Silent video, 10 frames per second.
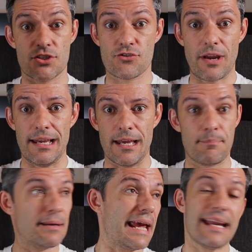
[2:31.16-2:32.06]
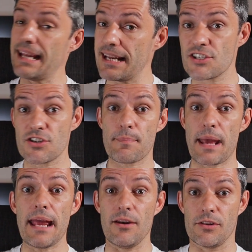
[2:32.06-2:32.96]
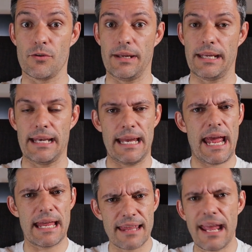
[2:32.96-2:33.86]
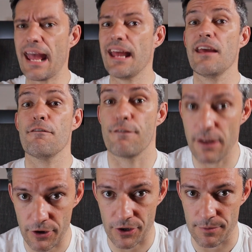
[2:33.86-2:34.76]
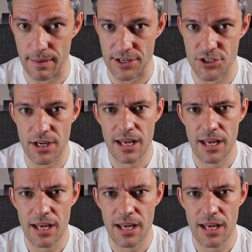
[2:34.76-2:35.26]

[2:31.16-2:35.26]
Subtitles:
Australia played against Japan on the weekend and they had a very good match.